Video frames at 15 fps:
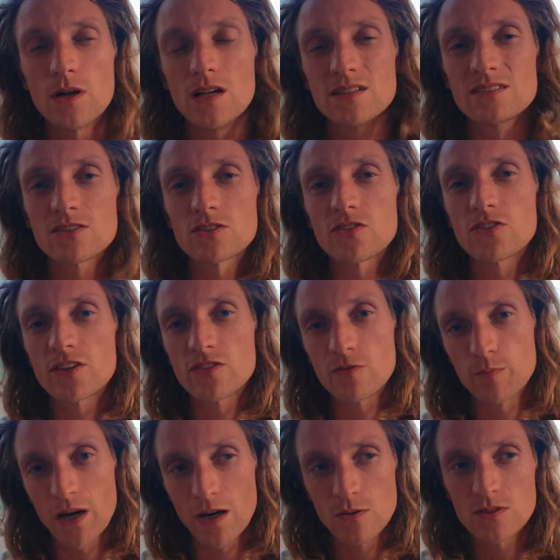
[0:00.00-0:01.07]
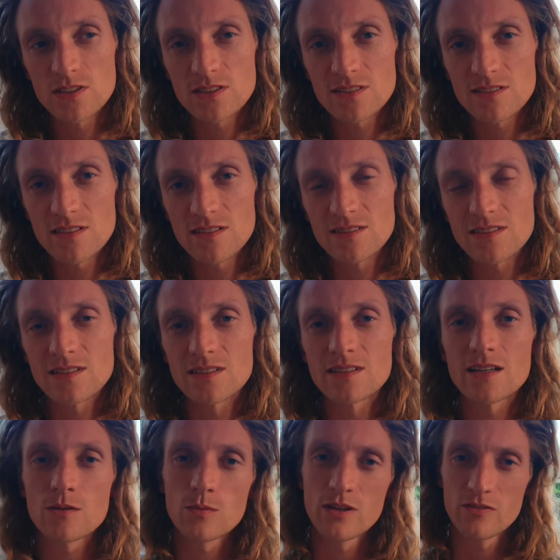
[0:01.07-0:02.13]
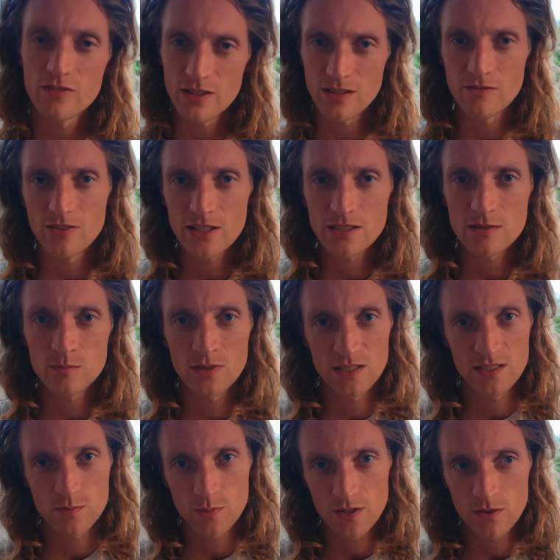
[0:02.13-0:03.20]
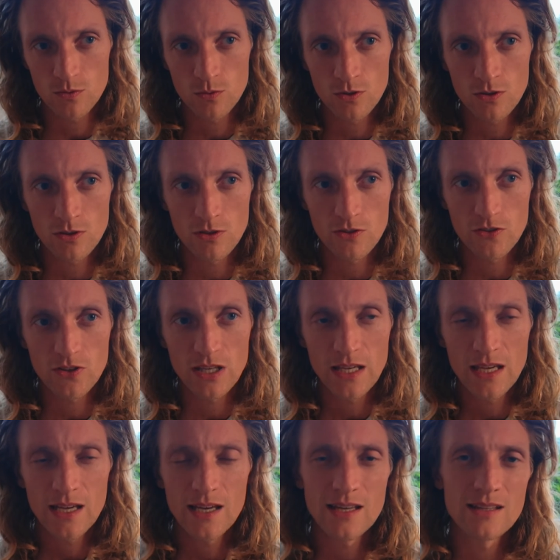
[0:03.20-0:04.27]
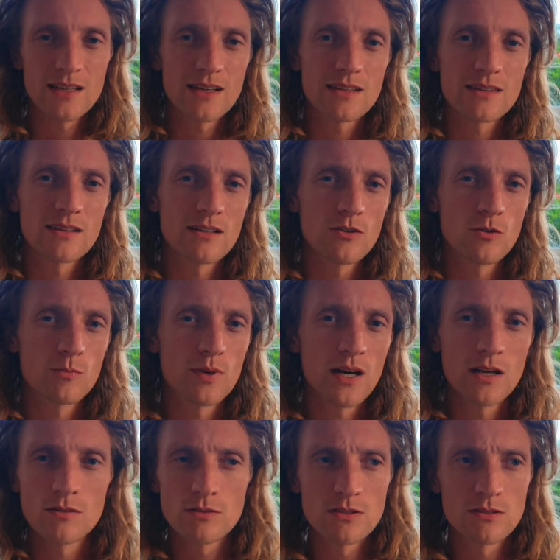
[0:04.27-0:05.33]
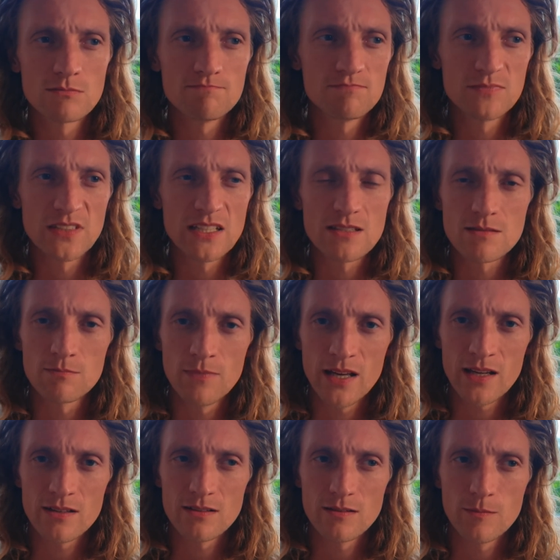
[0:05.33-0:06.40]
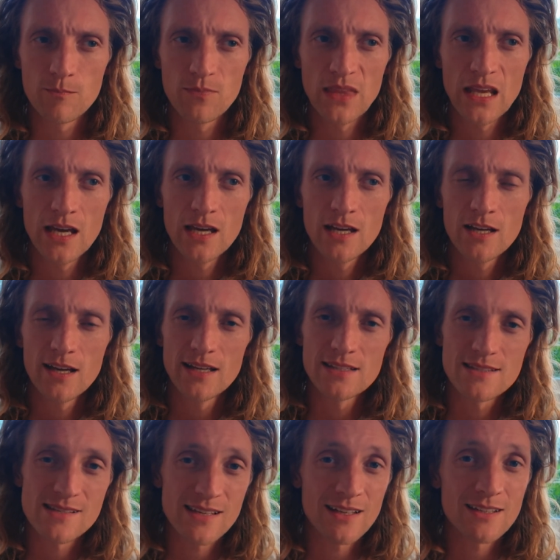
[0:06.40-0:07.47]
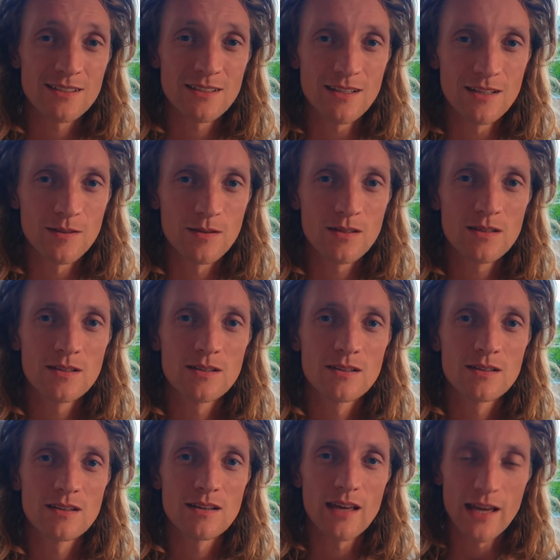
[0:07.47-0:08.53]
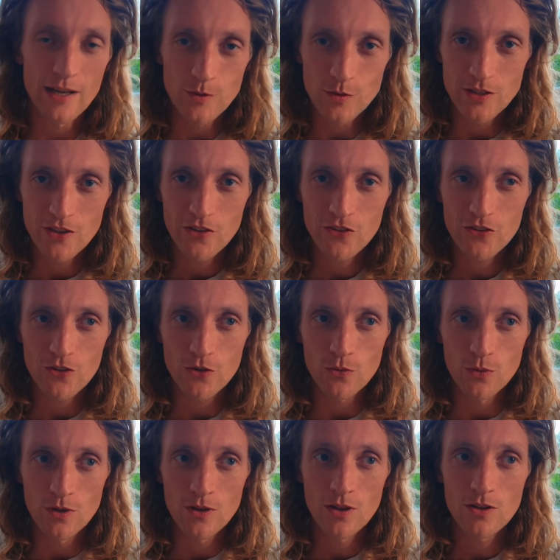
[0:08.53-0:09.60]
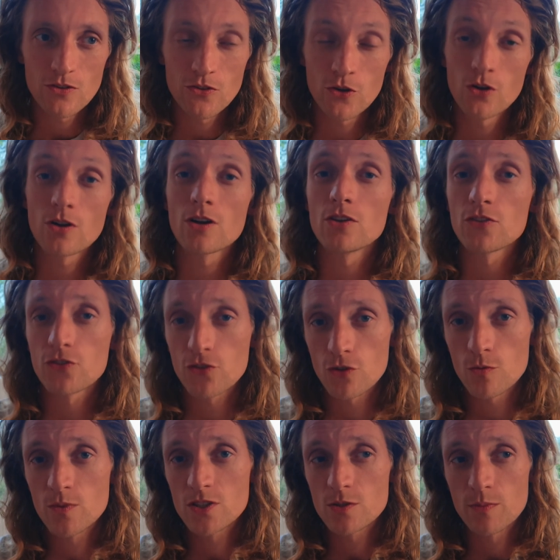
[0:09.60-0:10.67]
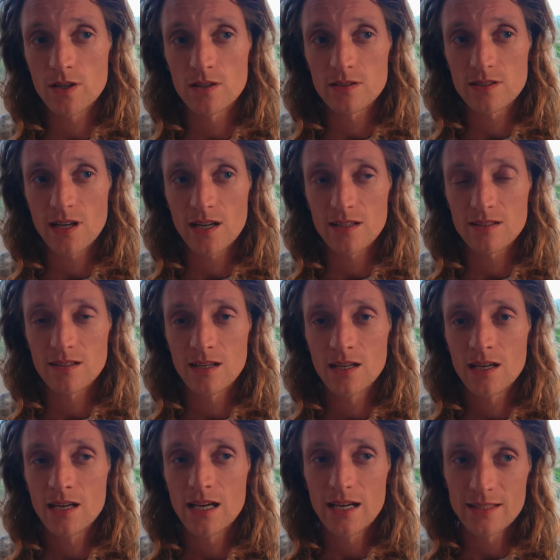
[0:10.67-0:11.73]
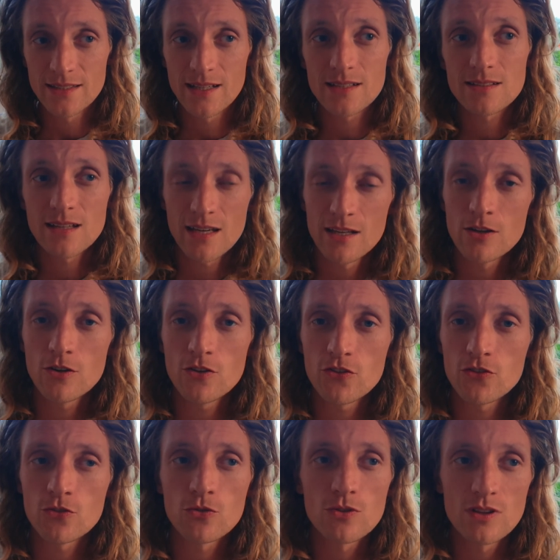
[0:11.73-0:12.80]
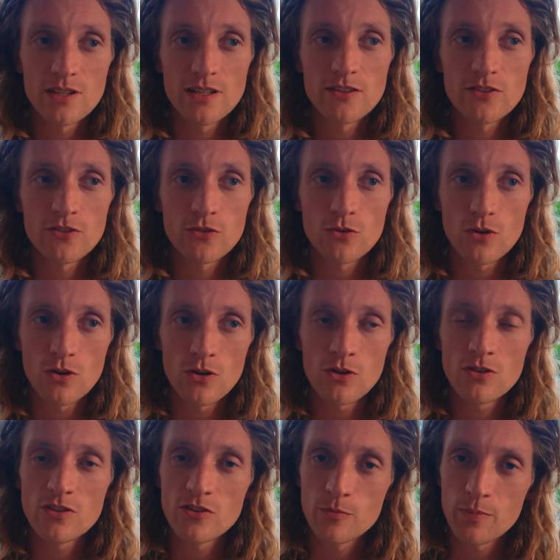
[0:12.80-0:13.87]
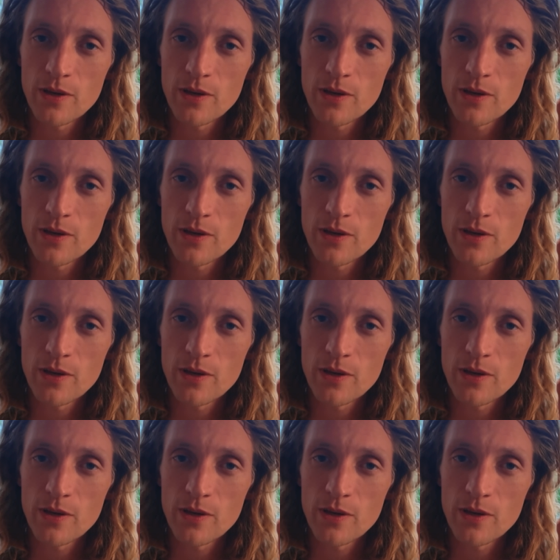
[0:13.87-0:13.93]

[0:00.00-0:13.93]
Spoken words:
a certain sense of powerlessness, and in that way feeling victimized by the world, and like their own power doesn't matter. And Saturn in Aries will talk so much about that, and that can also lead to all this